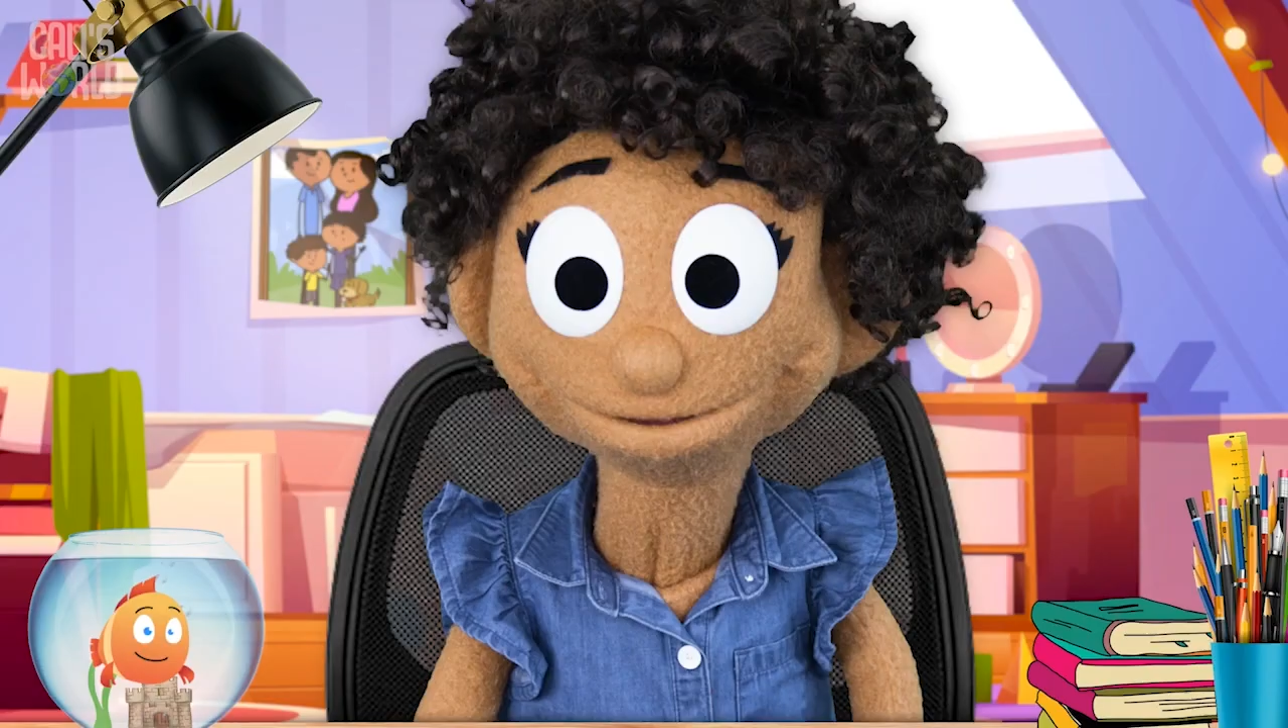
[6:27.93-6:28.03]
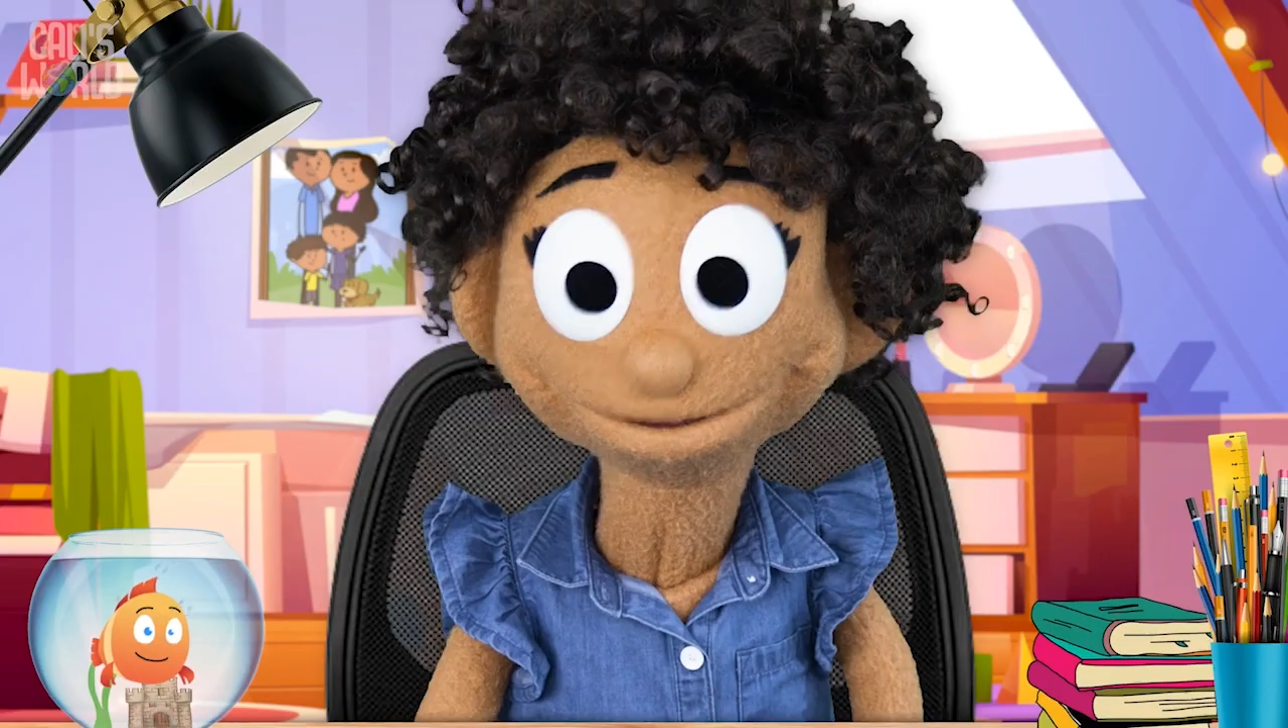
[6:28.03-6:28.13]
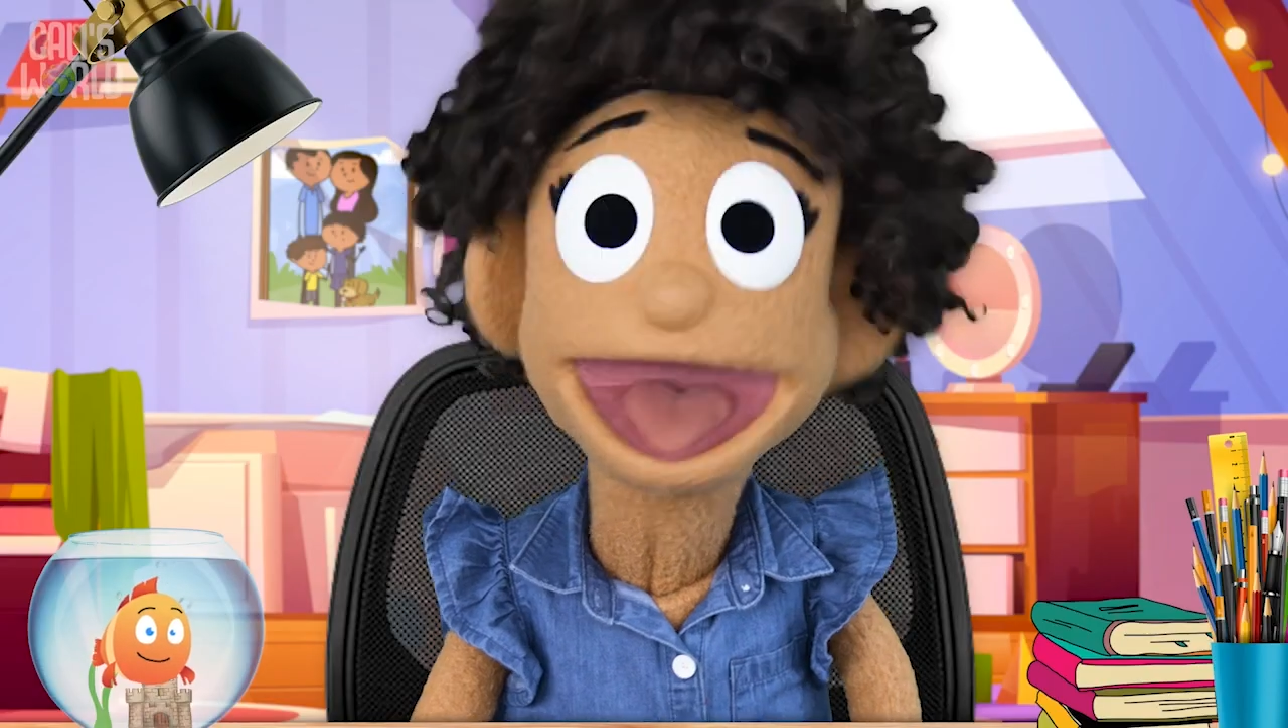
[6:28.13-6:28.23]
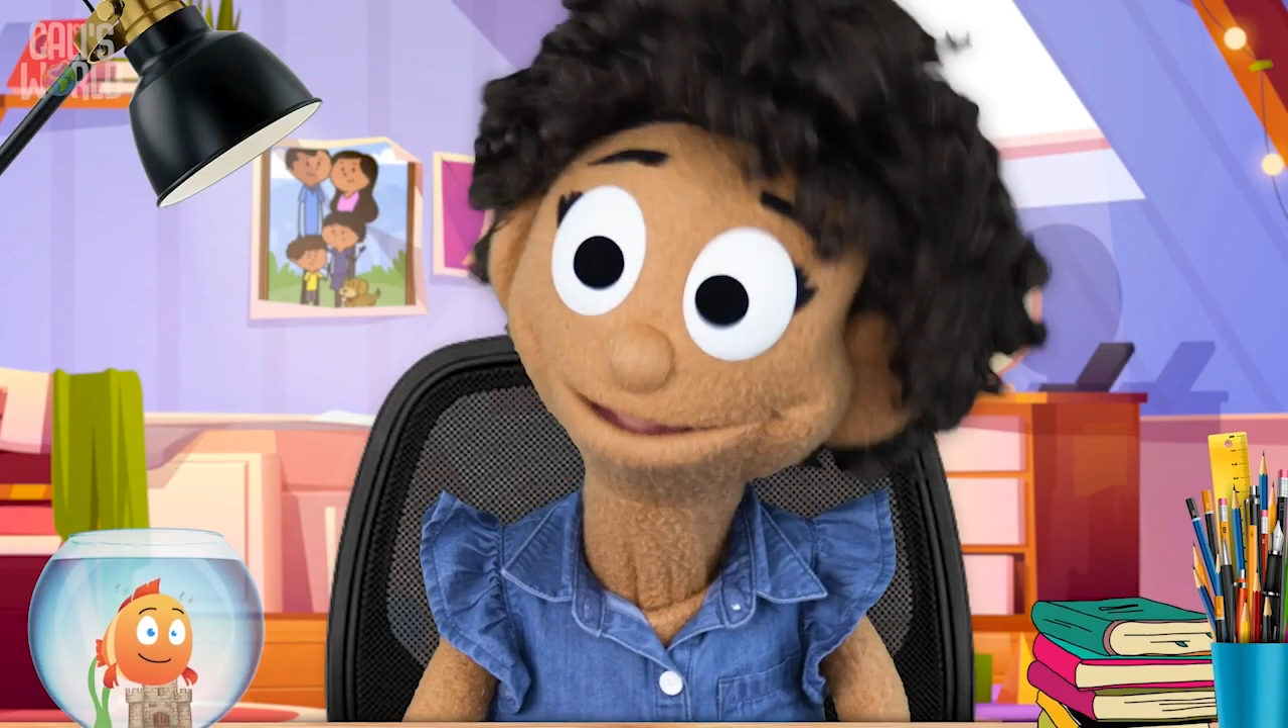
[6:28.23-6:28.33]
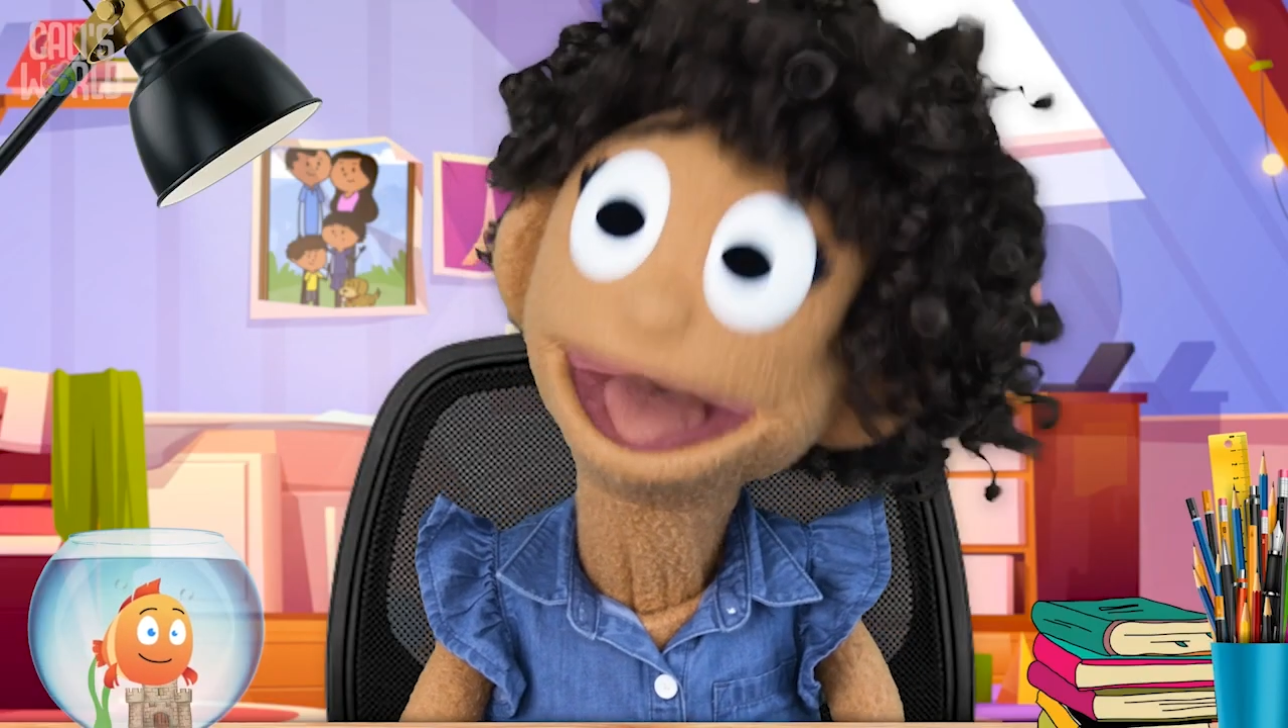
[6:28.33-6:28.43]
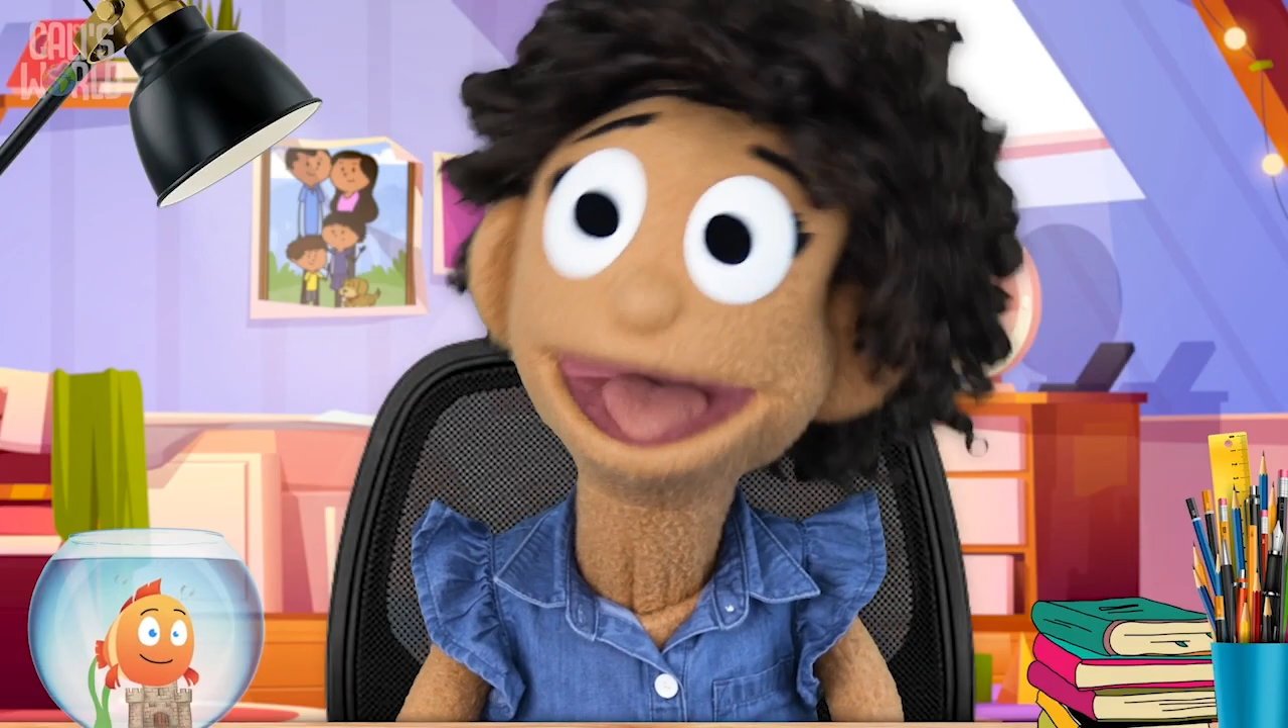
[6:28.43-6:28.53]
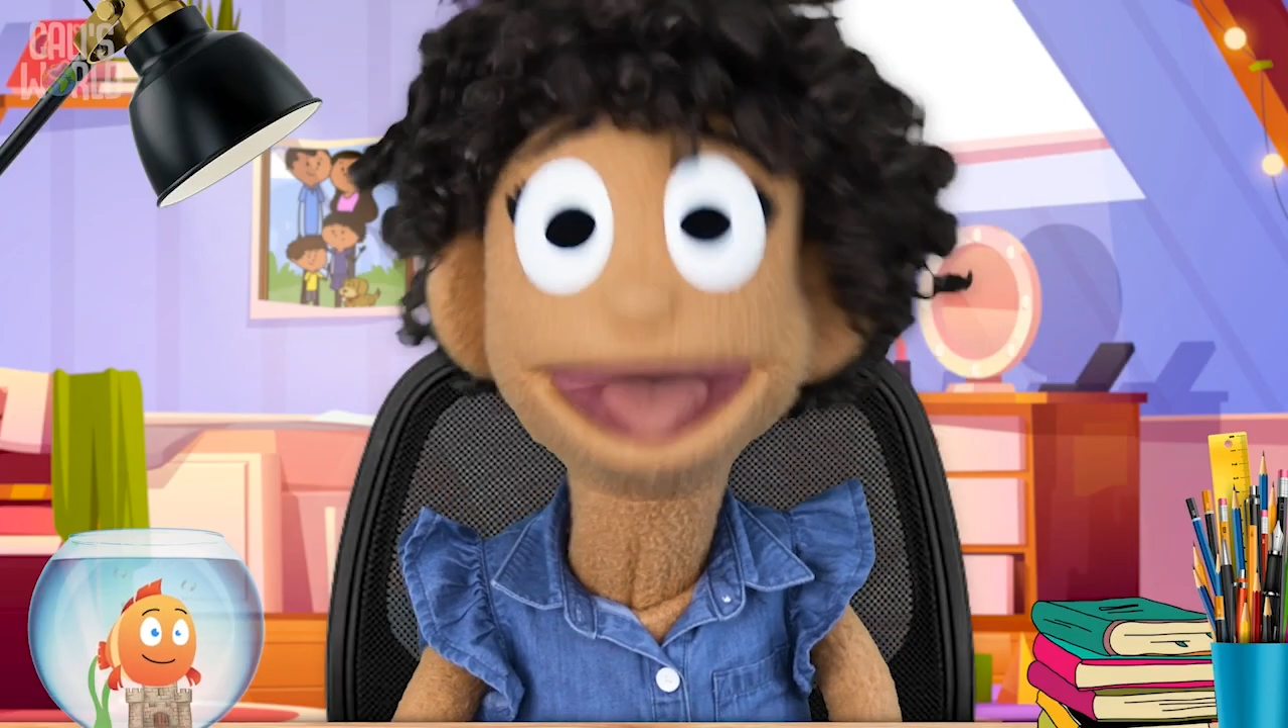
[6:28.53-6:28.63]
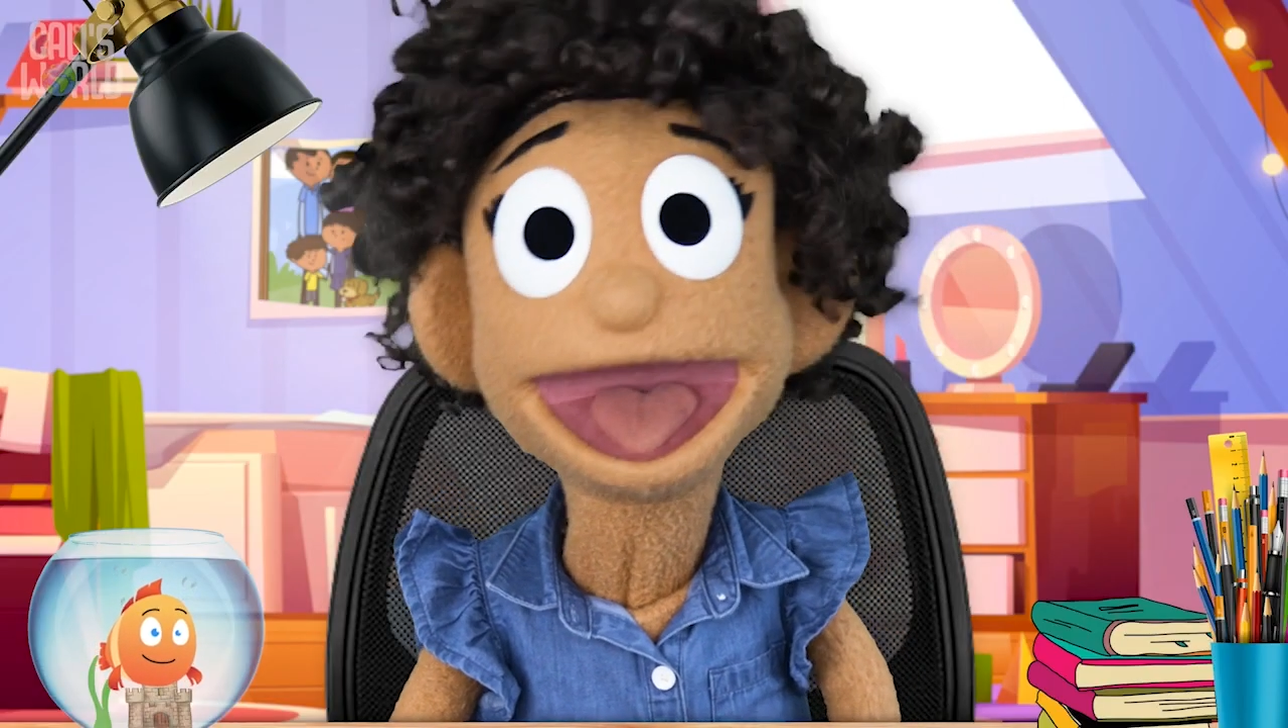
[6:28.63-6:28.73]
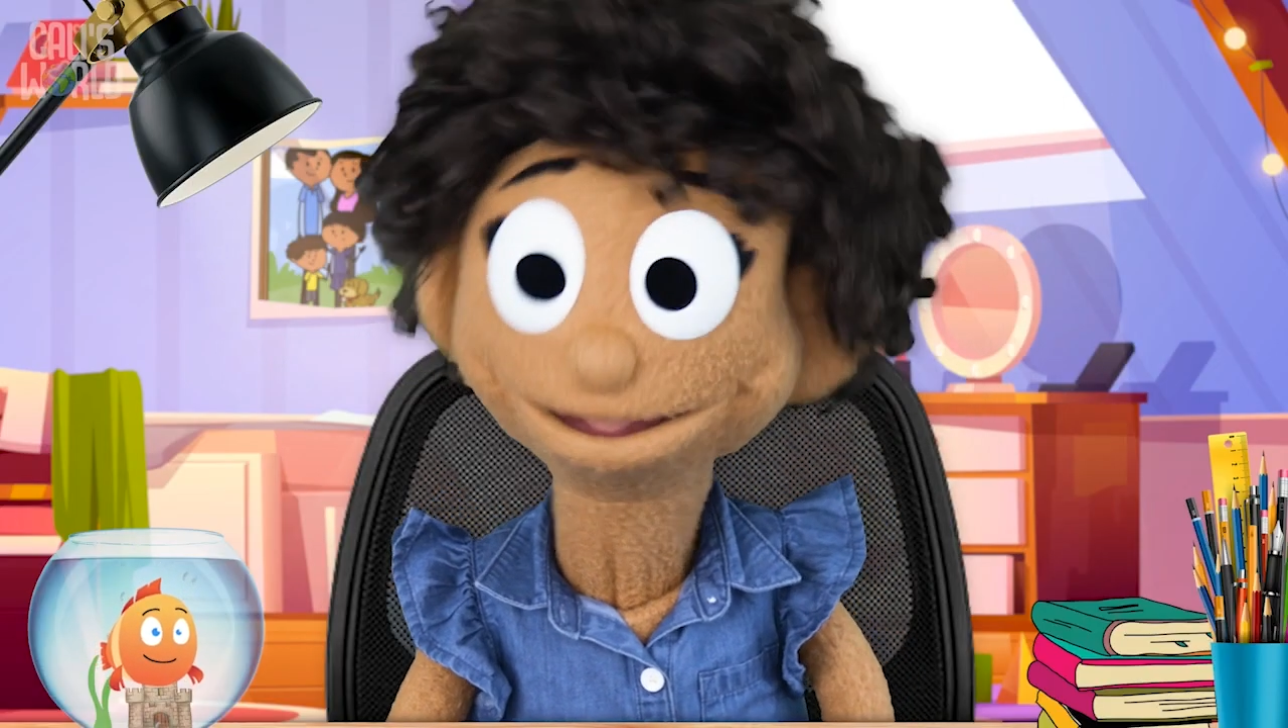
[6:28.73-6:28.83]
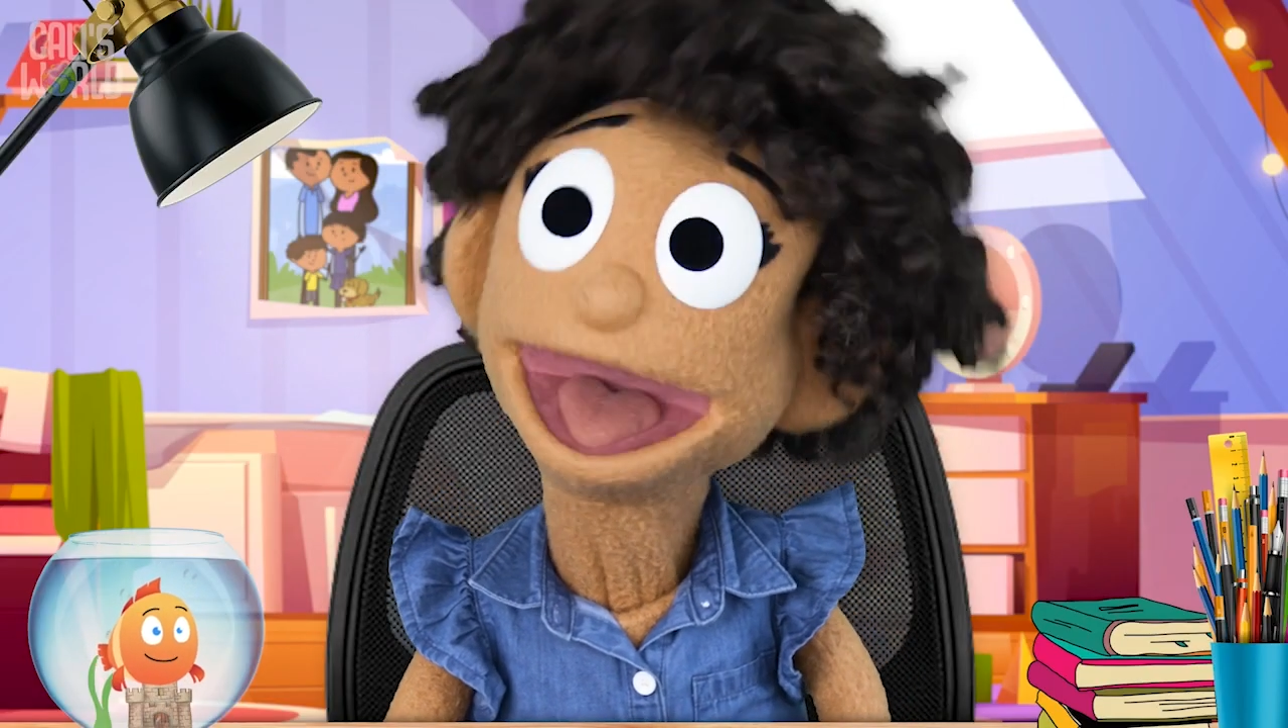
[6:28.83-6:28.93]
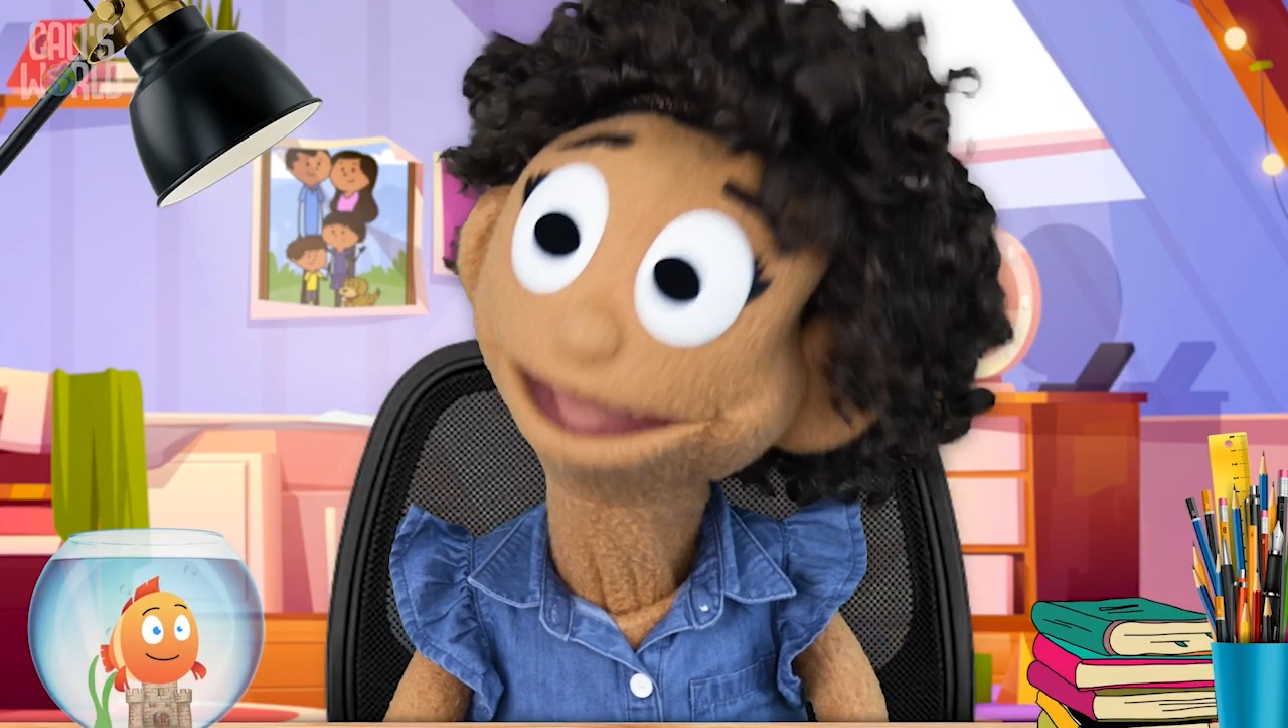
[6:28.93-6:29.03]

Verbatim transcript: Thanks for learning,